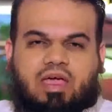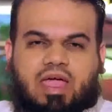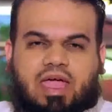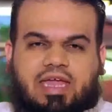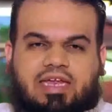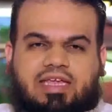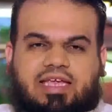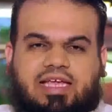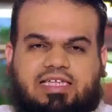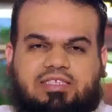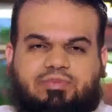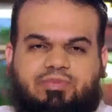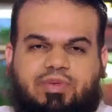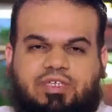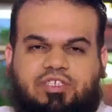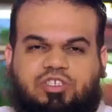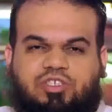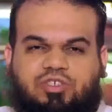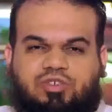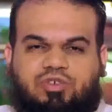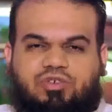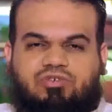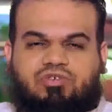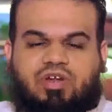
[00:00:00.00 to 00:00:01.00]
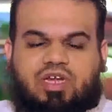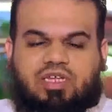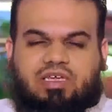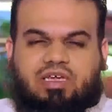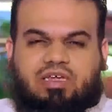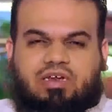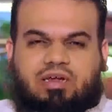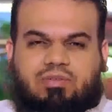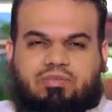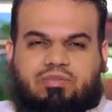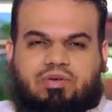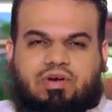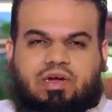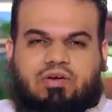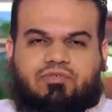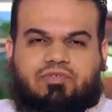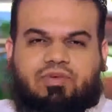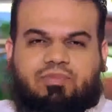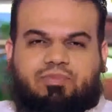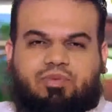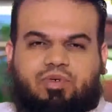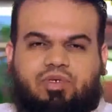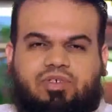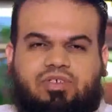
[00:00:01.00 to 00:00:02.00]
And He has mentioned already a number of
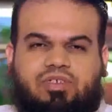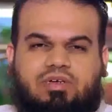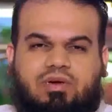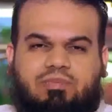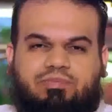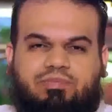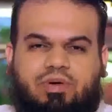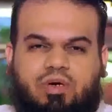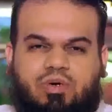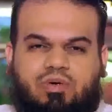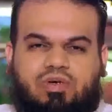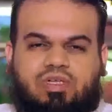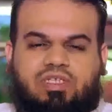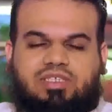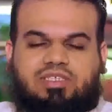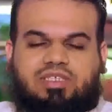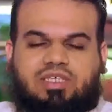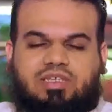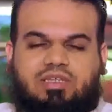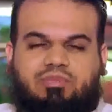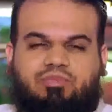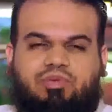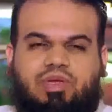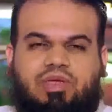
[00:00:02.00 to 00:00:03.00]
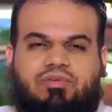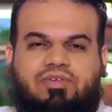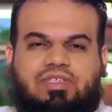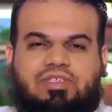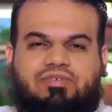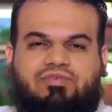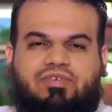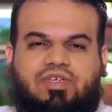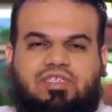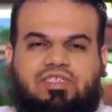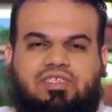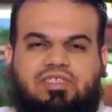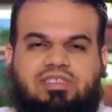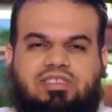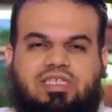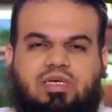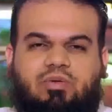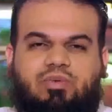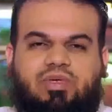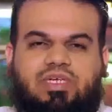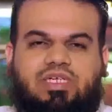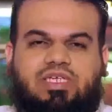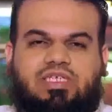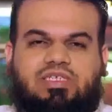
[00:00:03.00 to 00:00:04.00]
important components in the previous verses that
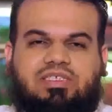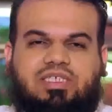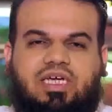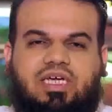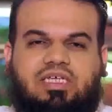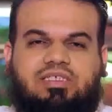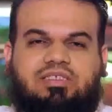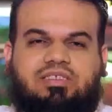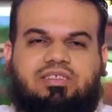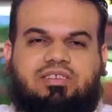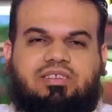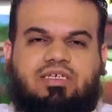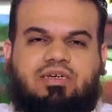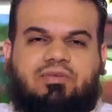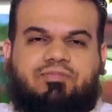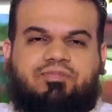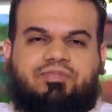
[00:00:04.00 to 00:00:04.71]
we discussed,